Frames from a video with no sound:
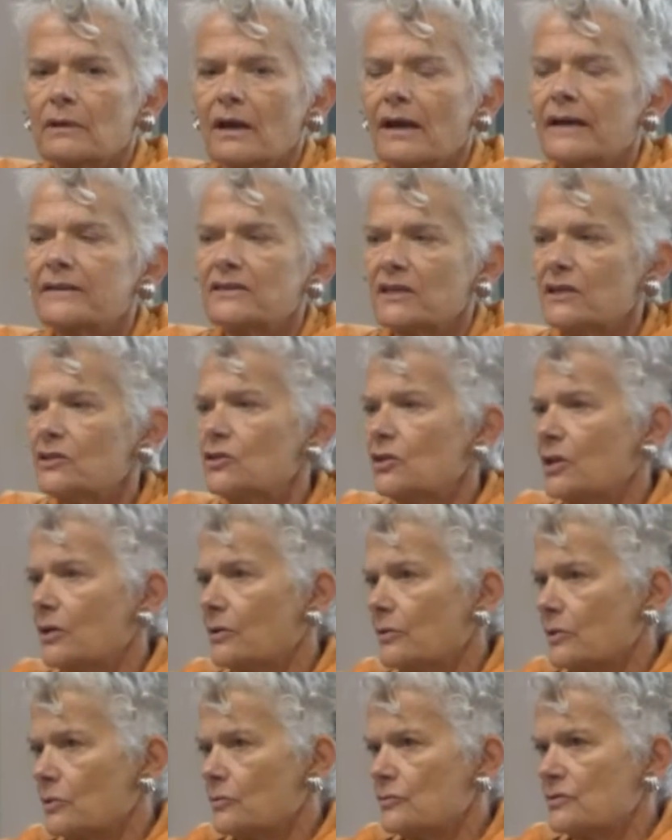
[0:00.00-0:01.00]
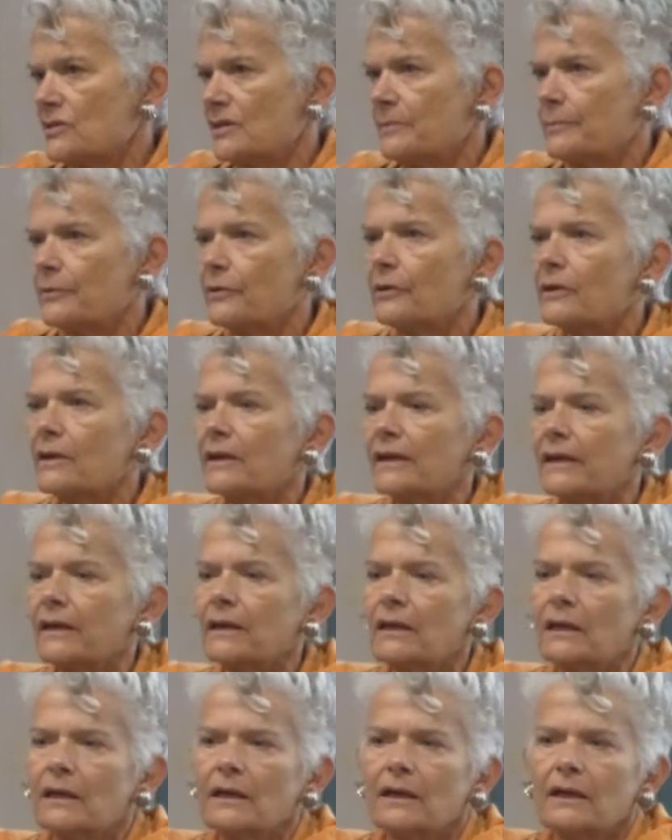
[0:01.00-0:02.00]
I teach here at UC Berkeley,
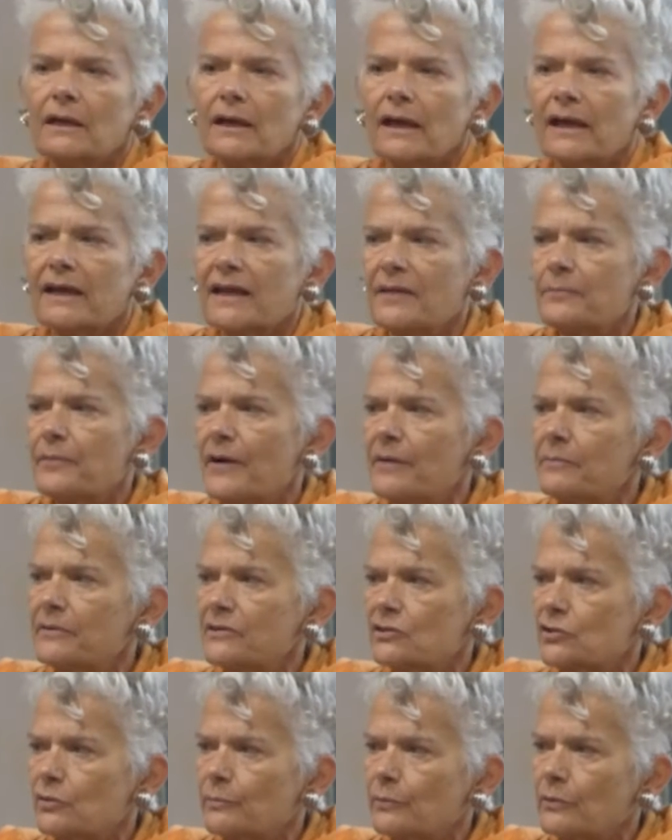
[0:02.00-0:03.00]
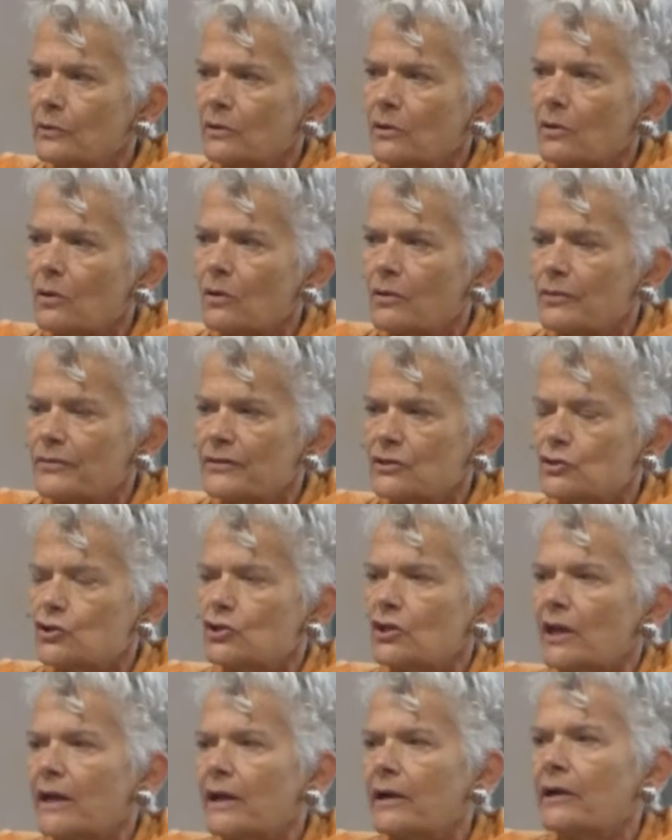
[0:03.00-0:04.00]
and I published a book called The
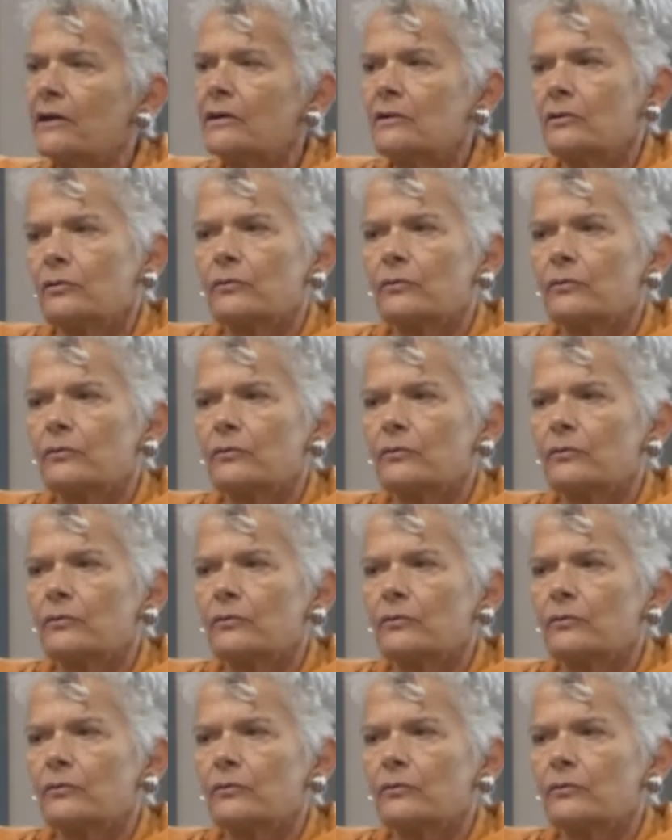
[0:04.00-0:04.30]
Chair,